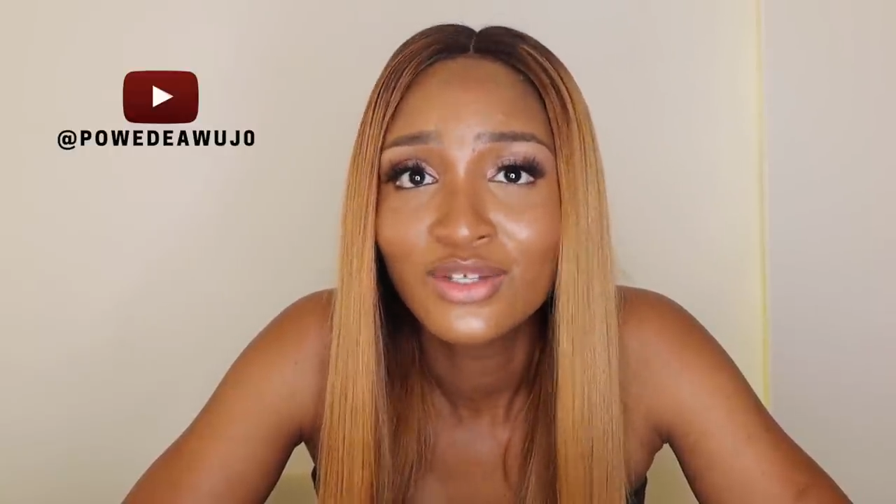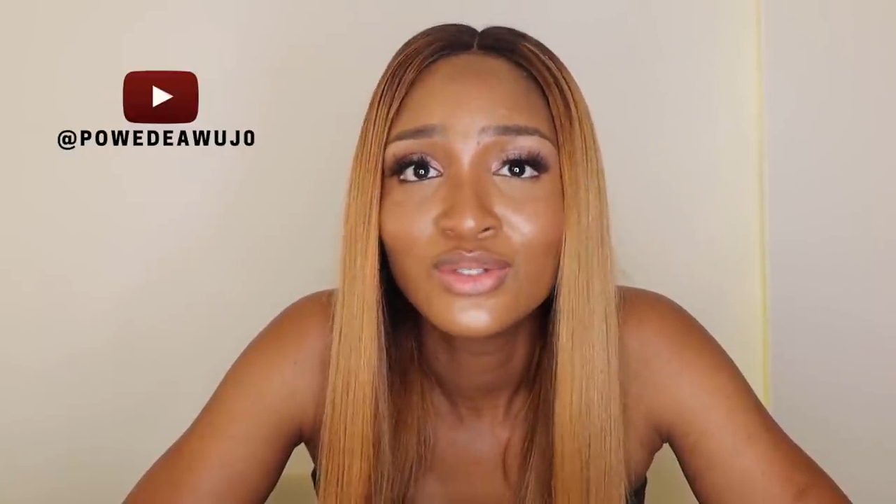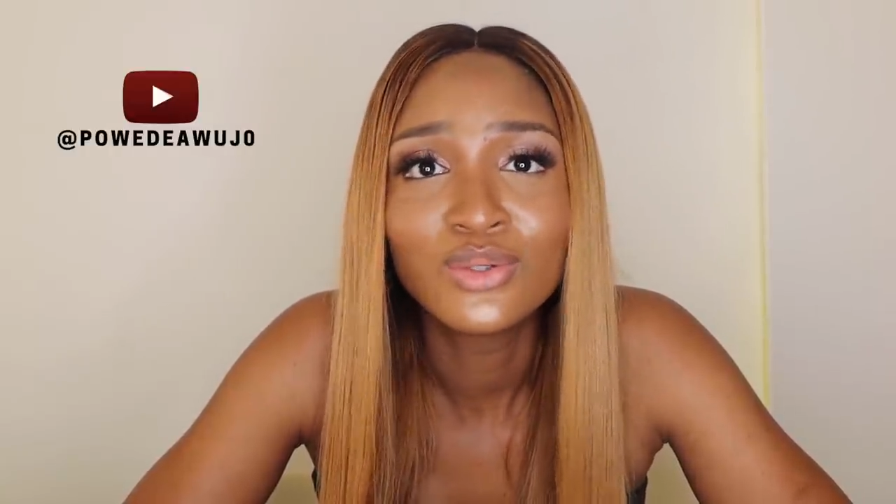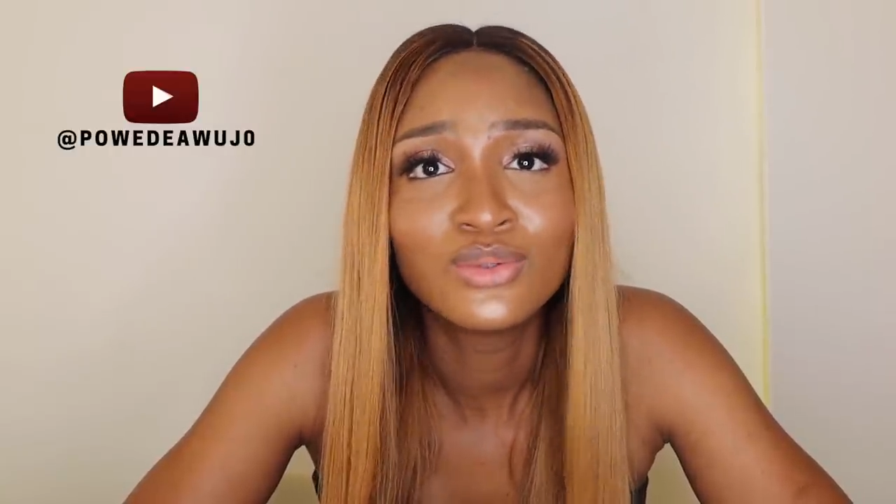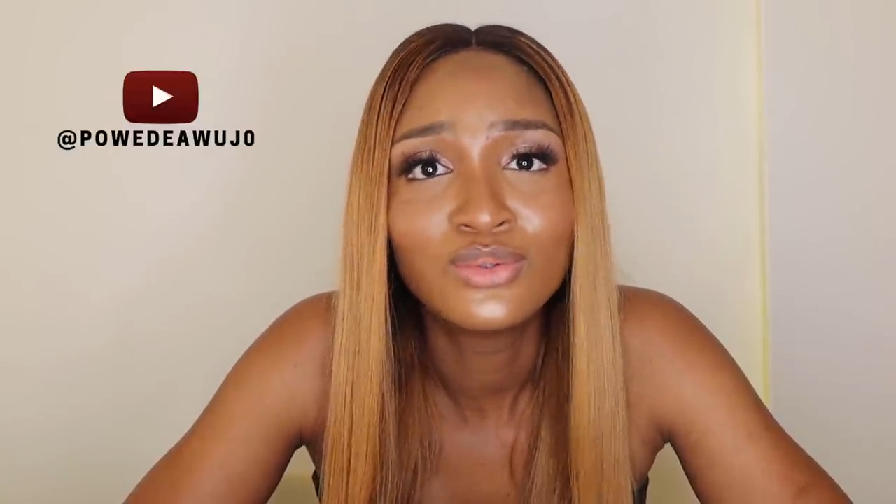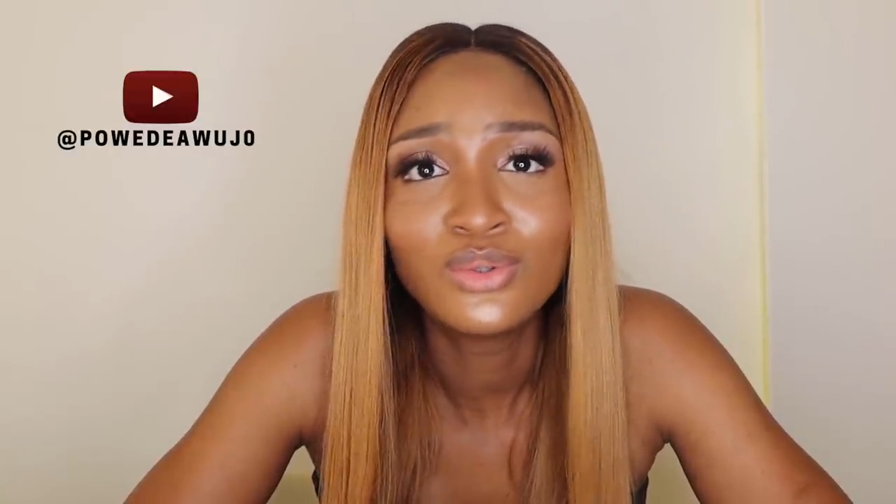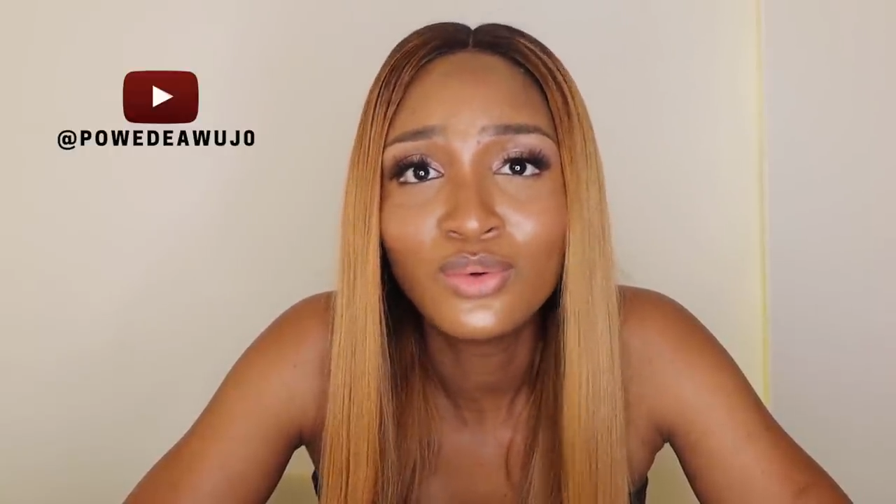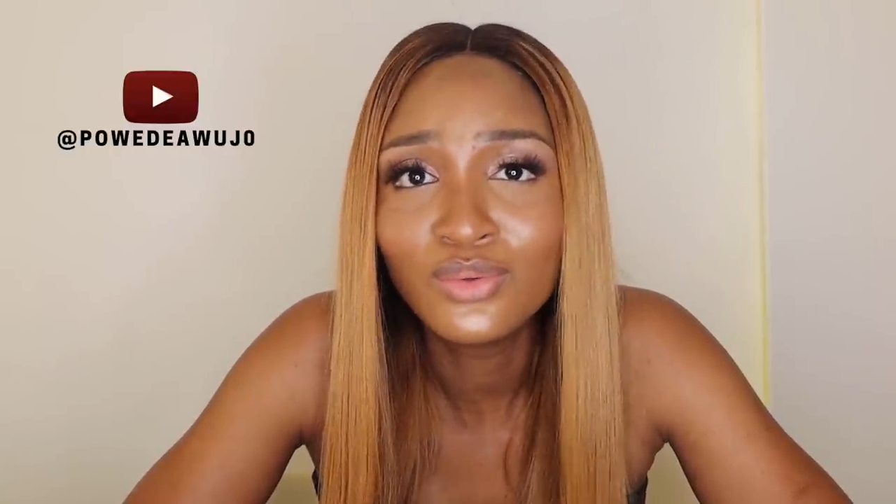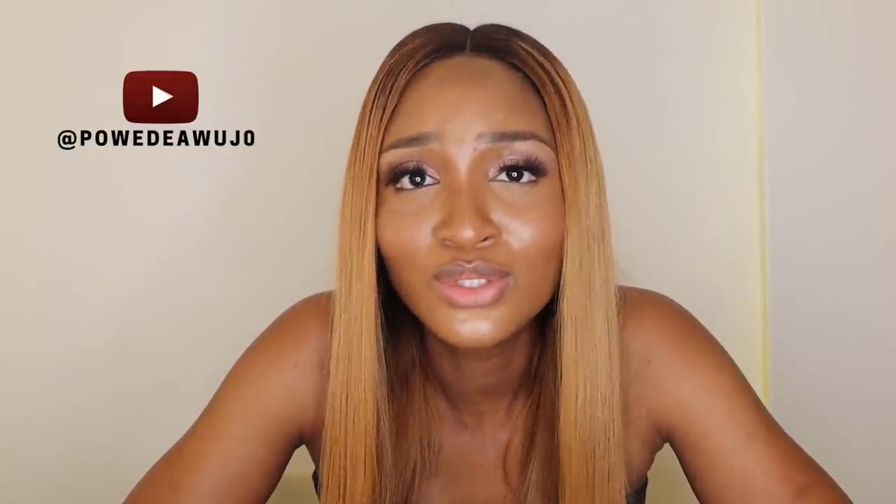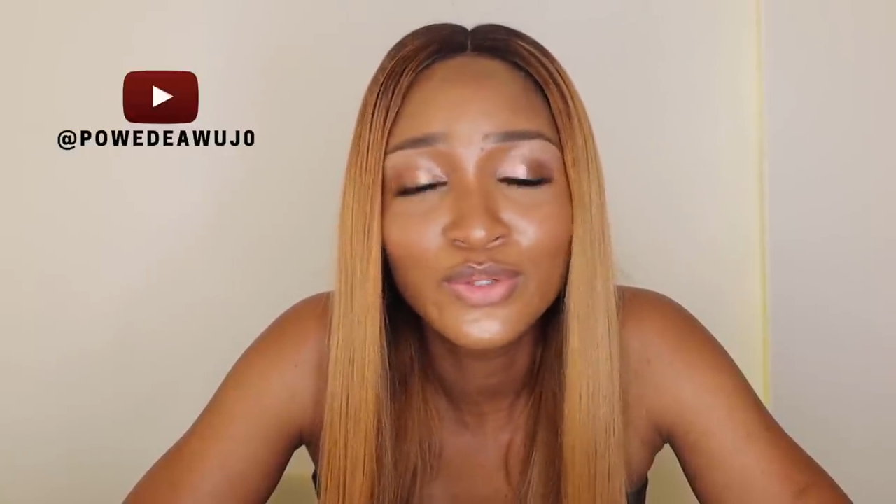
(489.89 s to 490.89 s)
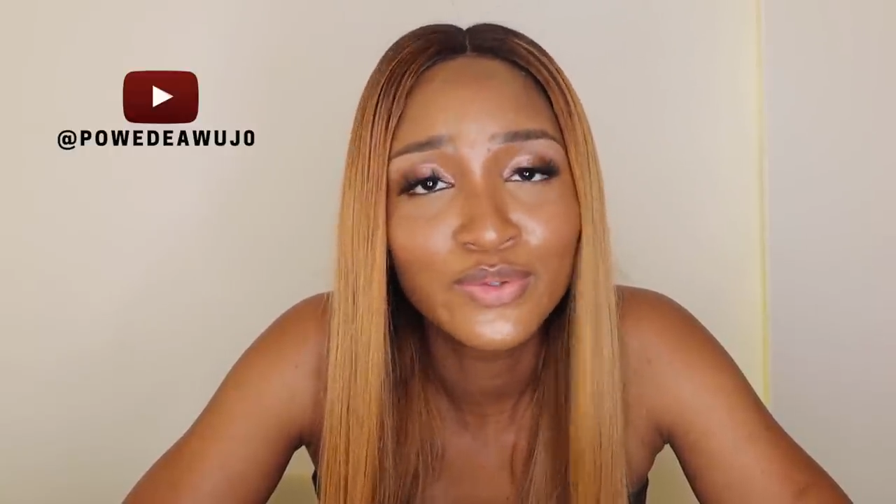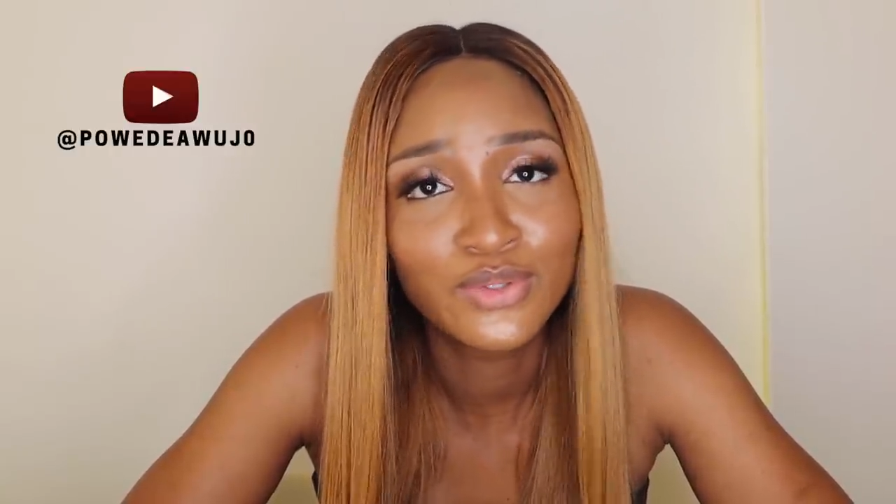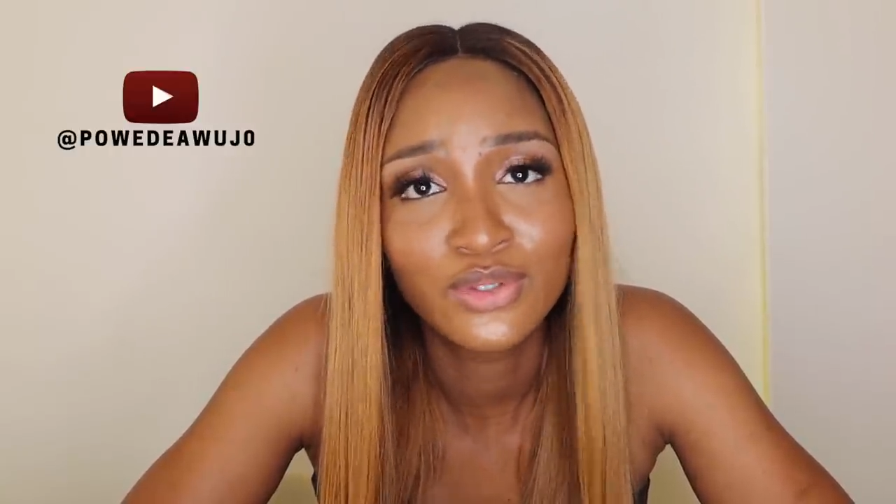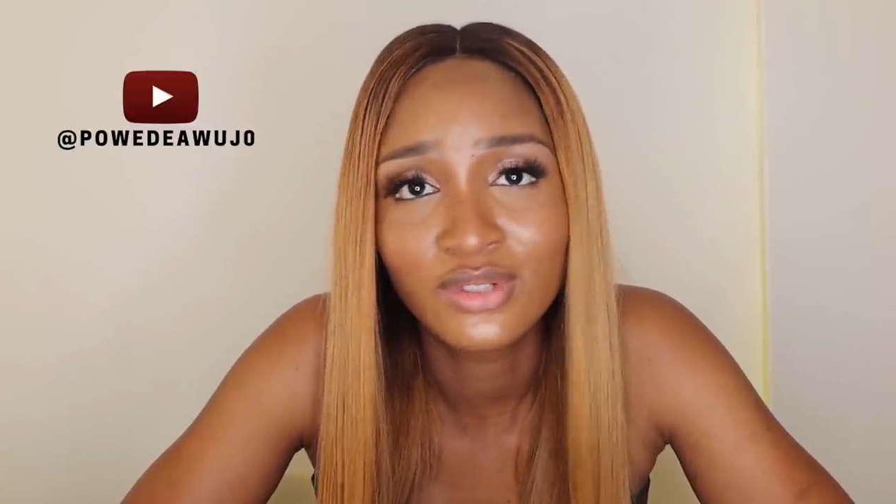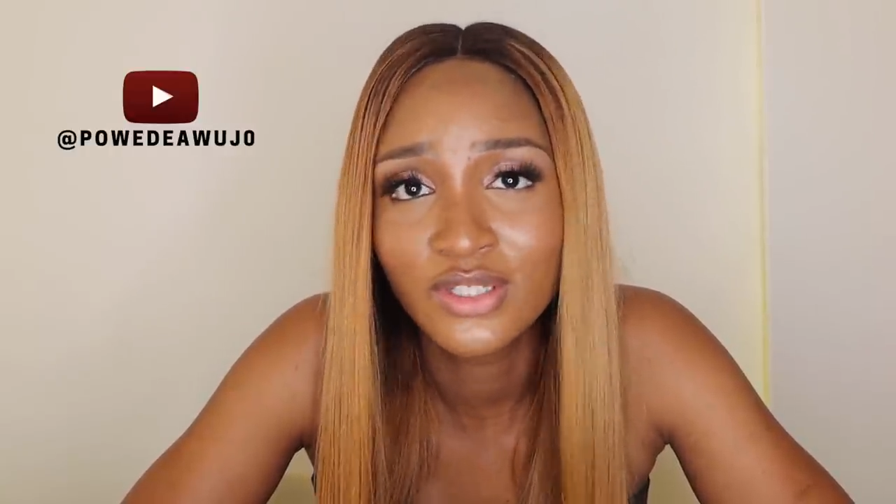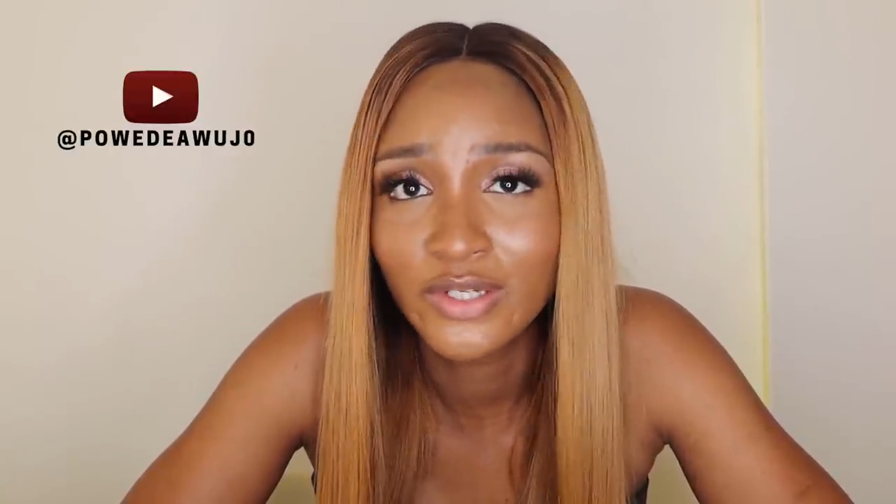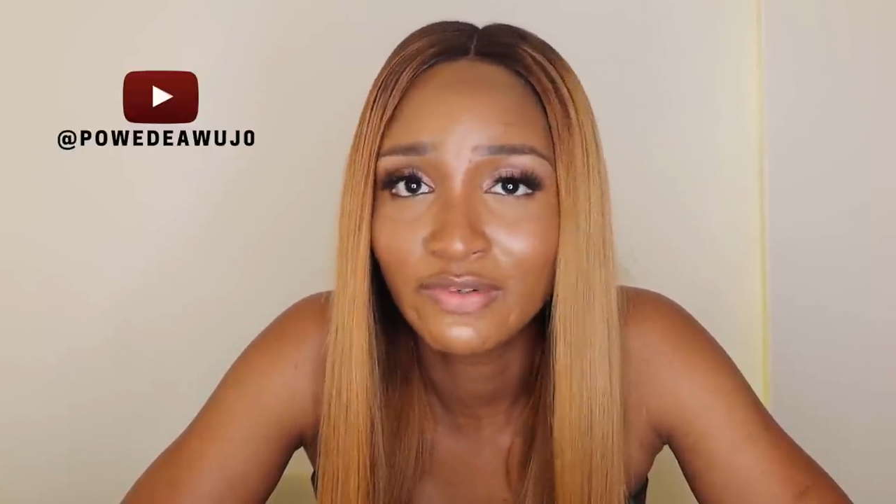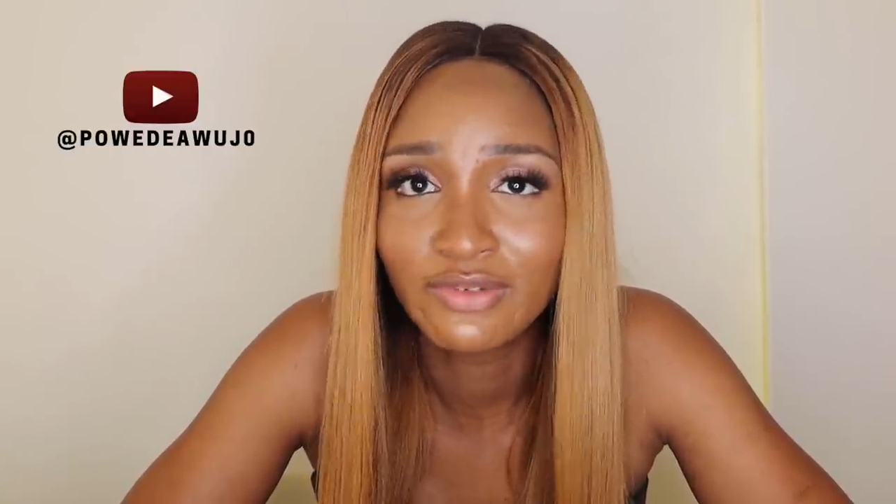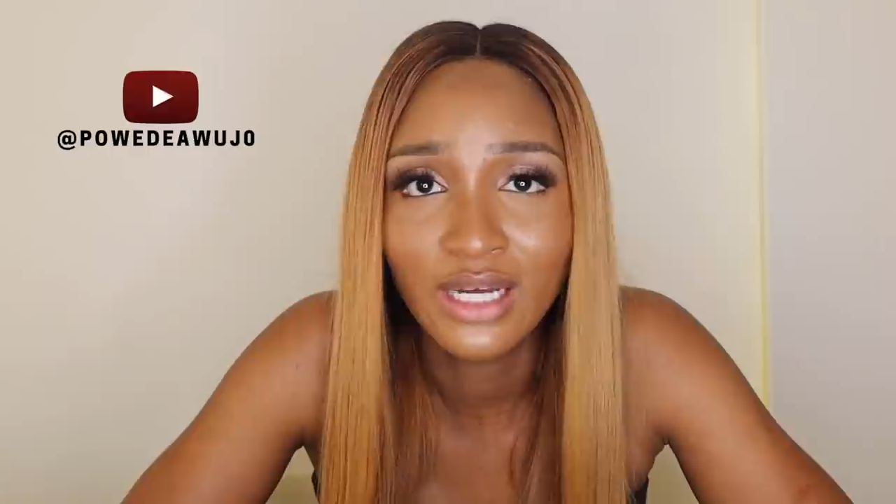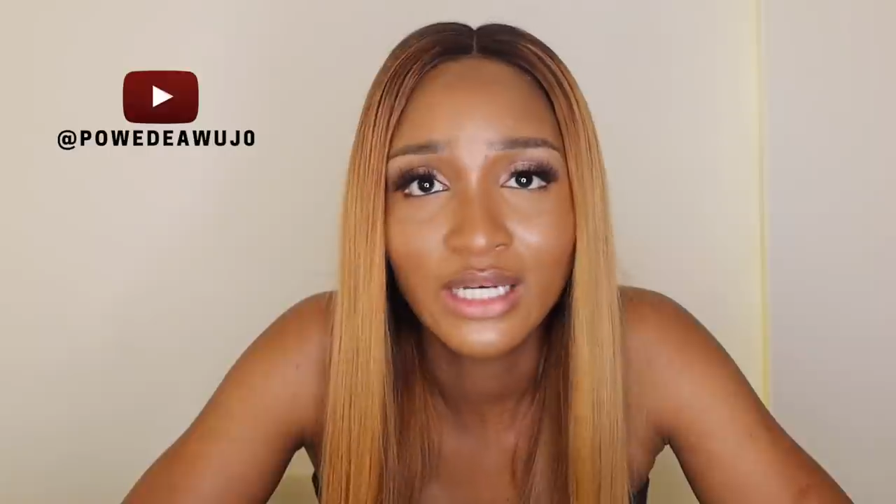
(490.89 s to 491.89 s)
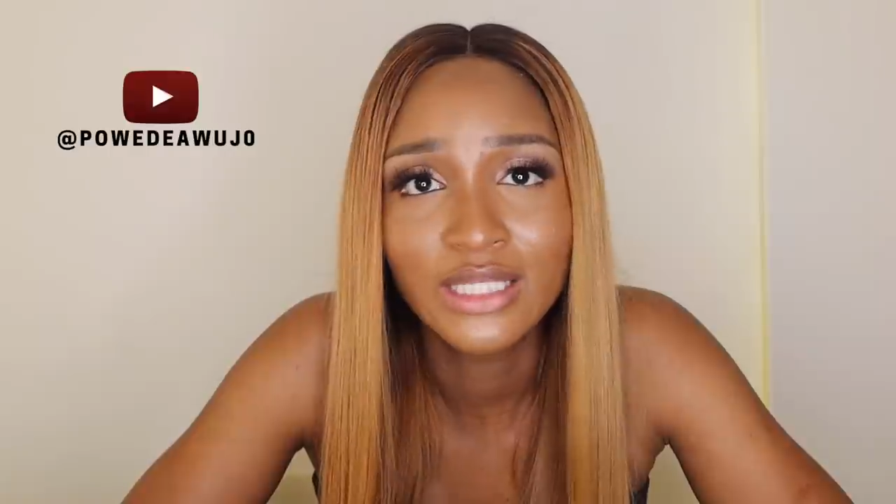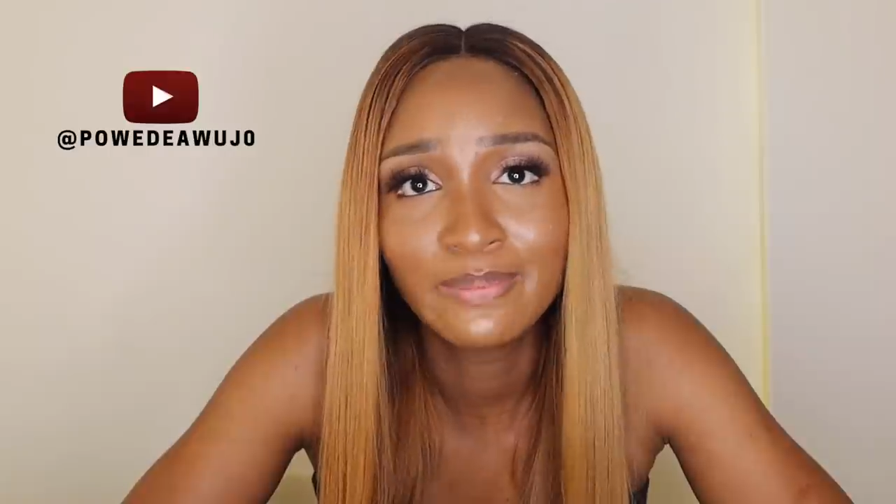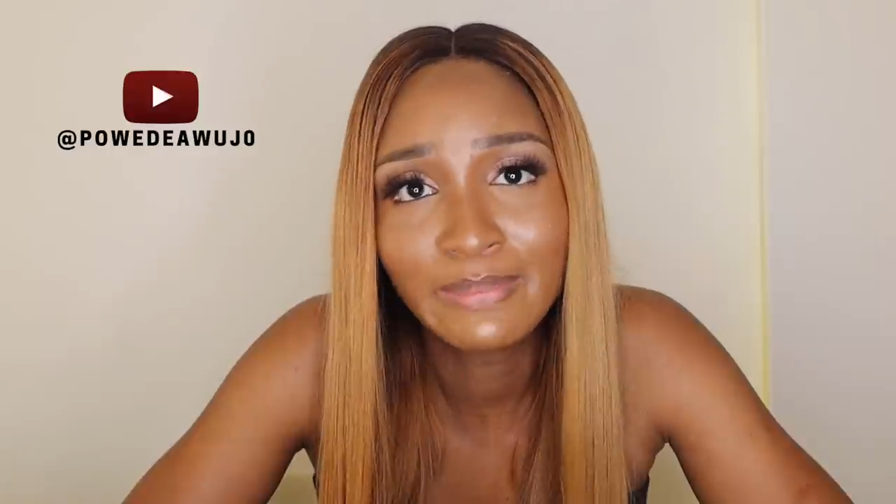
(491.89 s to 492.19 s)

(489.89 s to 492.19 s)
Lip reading: So don't lose yourself, guys.